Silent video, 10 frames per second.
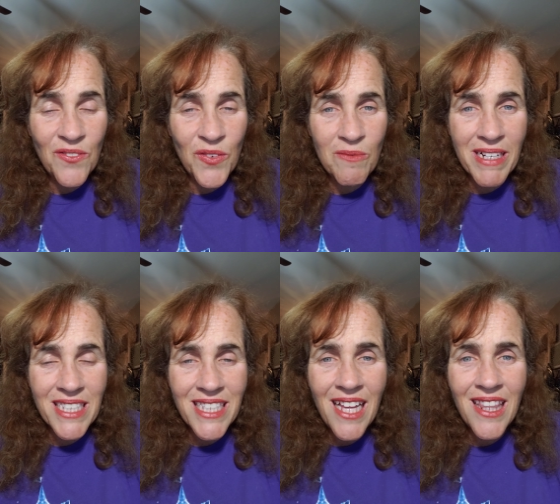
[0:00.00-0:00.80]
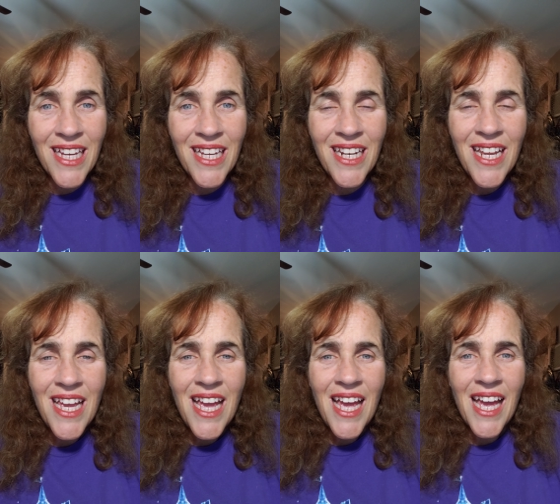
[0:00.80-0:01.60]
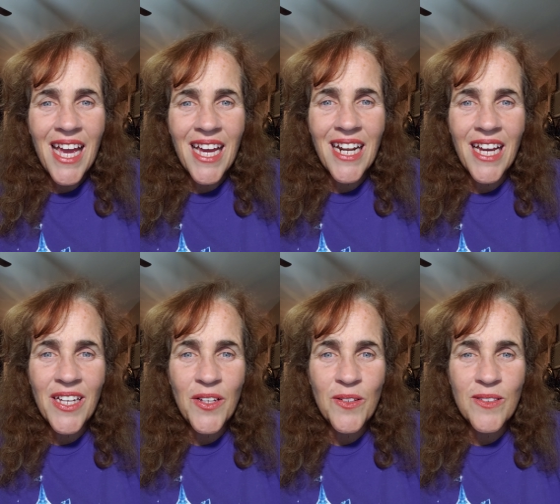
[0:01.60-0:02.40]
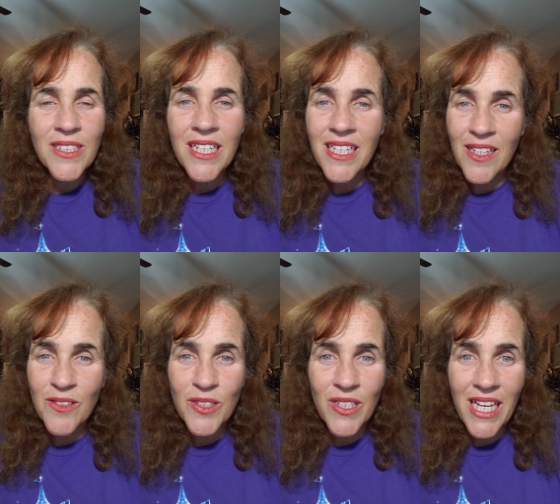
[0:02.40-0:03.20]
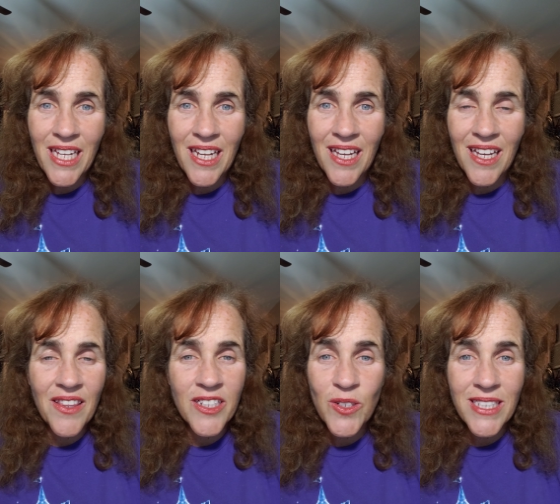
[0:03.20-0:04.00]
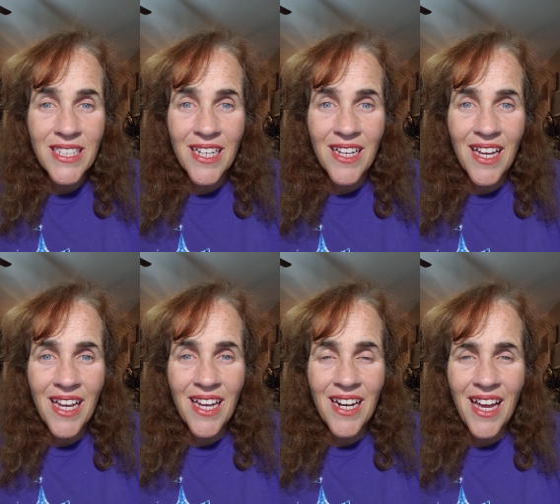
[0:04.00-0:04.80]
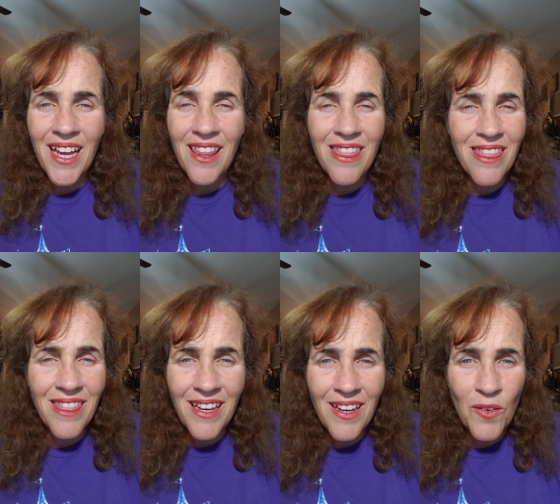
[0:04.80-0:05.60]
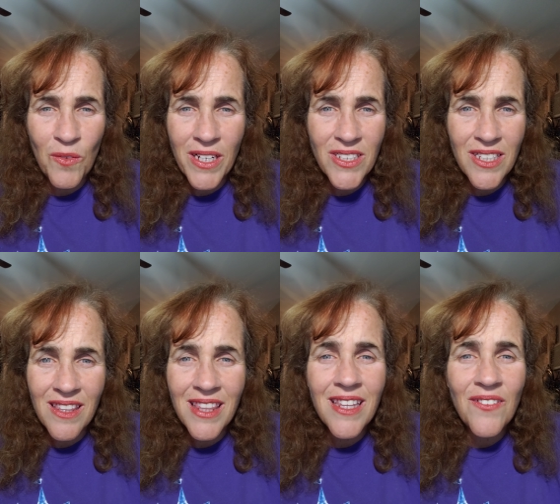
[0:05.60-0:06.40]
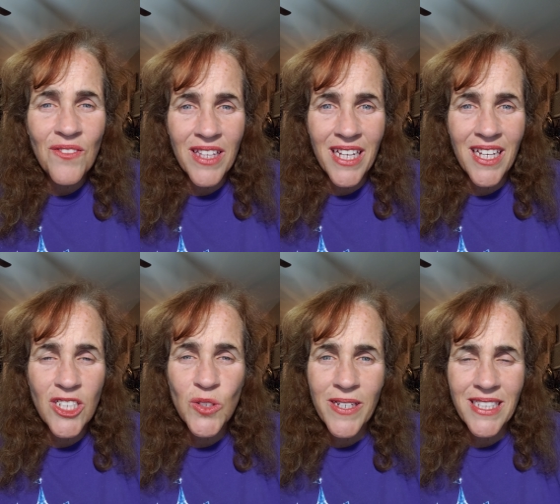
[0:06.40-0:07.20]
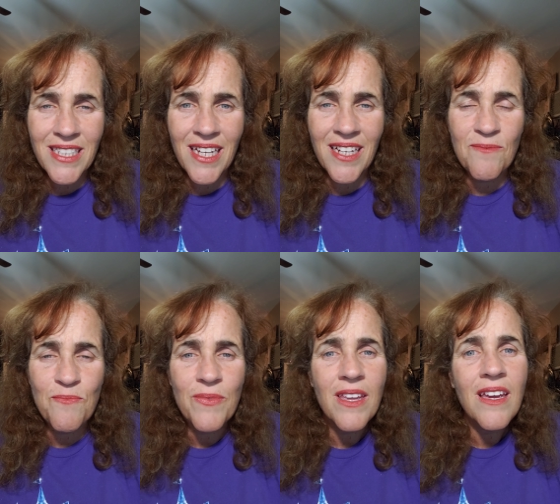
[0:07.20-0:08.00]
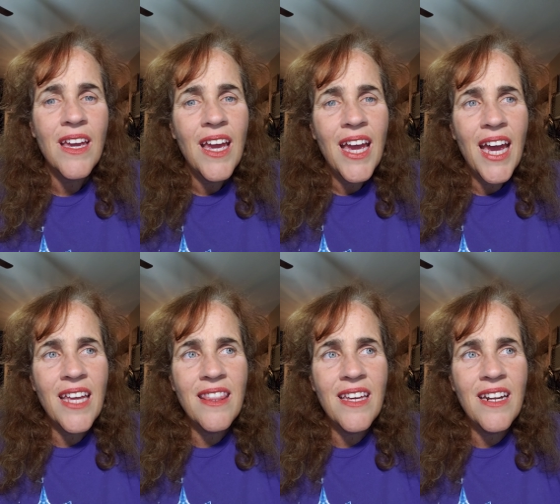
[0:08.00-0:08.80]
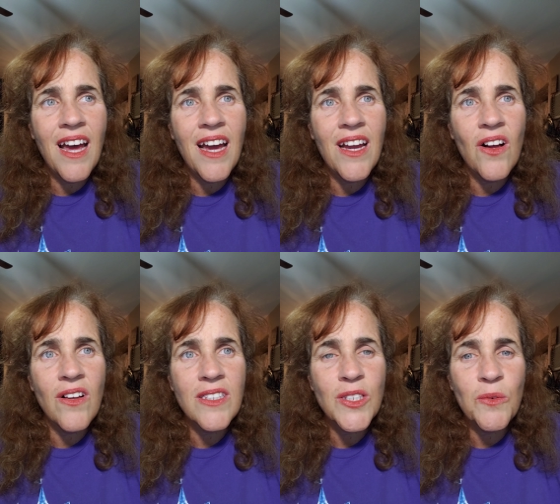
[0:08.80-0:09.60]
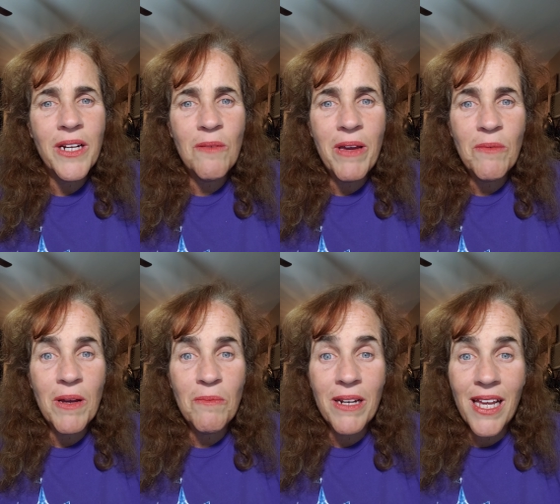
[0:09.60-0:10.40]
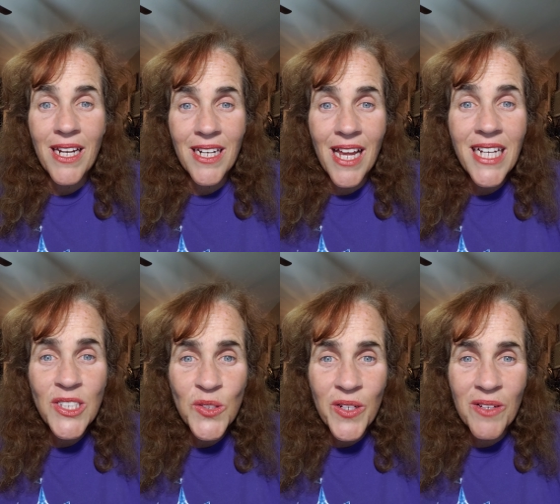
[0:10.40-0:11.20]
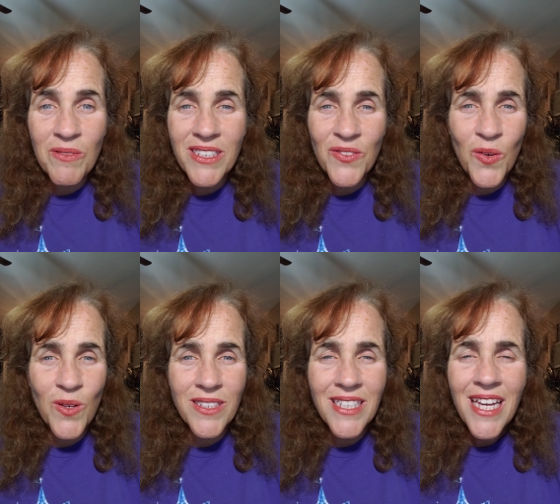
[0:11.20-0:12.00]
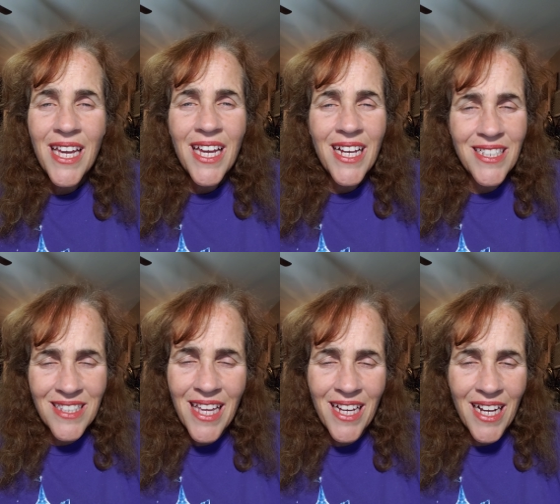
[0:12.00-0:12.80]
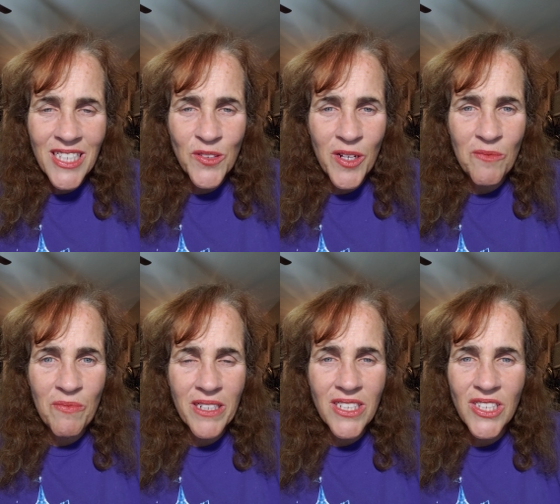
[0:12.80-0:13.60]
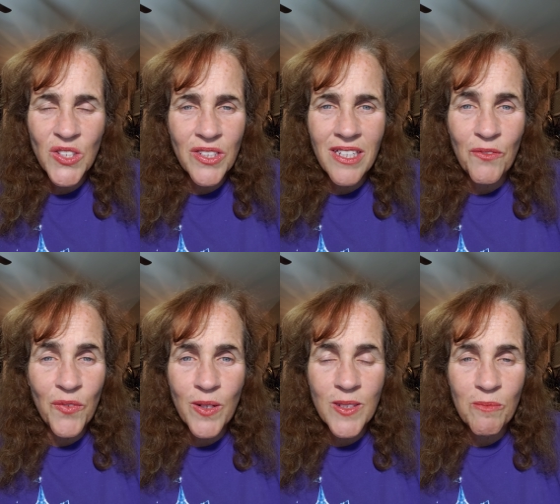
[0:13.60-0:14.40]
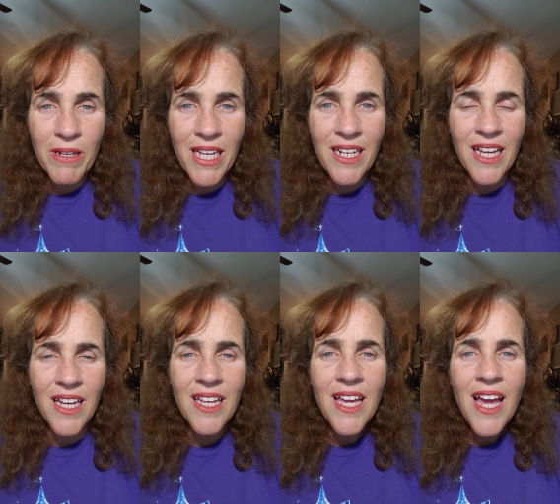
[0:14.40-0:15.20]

for my salad and I used a yellow zucchini in the dressing and I had thick, rich, lovely dressing. And then I also, when I make my banana ice cream, which of course is like ice cream but just frozen banana,